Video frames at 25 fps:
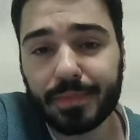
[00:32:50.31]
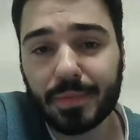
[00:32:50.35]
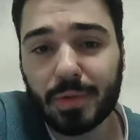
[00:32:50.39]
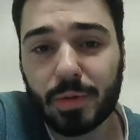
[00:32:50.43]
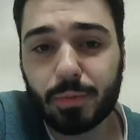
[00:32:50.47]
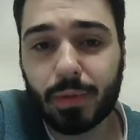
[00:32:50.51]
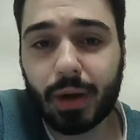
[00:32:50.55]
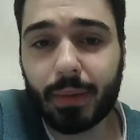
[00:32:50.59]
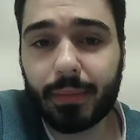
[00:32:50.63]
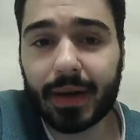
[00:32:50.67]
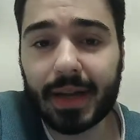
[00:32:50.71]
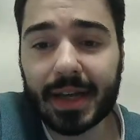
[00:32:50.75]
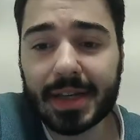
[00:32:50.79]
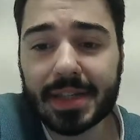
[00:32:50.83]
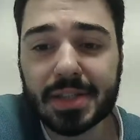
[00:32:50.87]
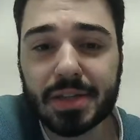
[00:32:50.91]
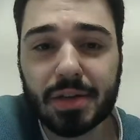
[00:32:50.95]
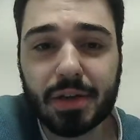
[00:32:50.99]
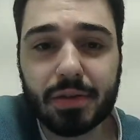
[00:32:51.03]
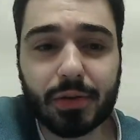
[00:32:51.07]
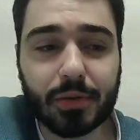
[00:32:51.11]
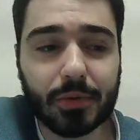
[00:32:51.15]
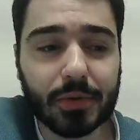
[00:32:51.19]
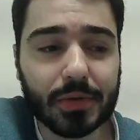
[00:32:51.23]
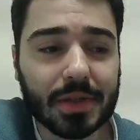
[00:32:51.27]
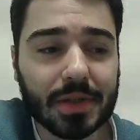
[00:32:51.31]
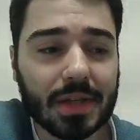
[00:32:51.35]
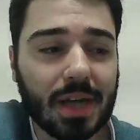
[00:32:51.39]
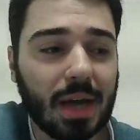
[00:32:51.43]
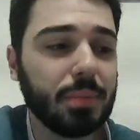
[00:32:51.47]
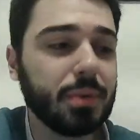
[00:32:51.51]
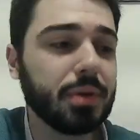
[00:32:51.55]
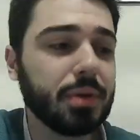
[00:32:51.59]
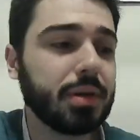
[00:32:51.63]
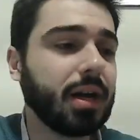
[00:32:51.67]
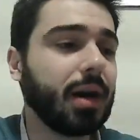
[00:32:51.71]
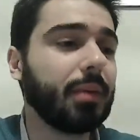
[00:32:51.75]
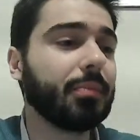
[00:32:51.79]
reminisce on those
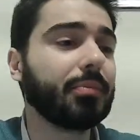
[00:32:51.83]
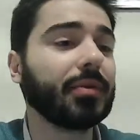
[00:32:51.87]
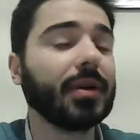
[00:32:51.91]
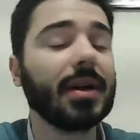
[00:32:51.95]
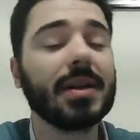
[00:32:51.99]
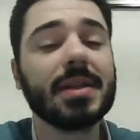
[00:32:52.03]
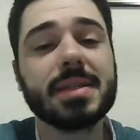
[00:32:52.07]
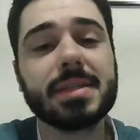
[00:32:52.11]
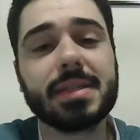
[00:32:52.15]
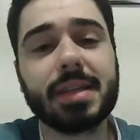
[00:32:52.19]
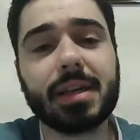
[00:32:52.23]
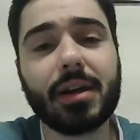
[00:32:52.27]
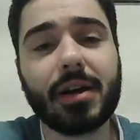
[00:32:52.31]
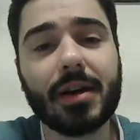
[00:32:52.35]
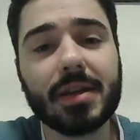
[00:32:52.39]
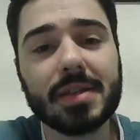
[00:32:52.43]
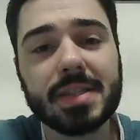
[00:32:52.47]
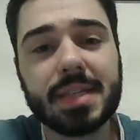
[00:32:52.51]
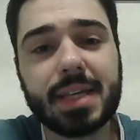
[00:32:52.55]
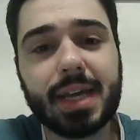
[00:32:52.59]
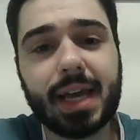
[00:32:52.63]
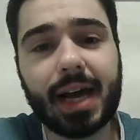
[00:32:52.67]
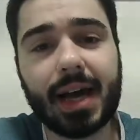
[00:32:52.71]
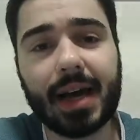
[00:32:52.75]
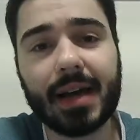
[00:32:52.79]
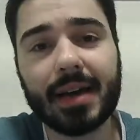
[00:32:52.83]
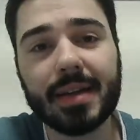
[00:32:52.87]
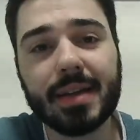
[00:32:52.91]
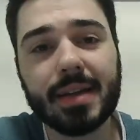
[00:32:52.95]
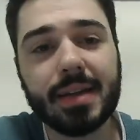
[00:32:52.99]
couple cup runs that Anze had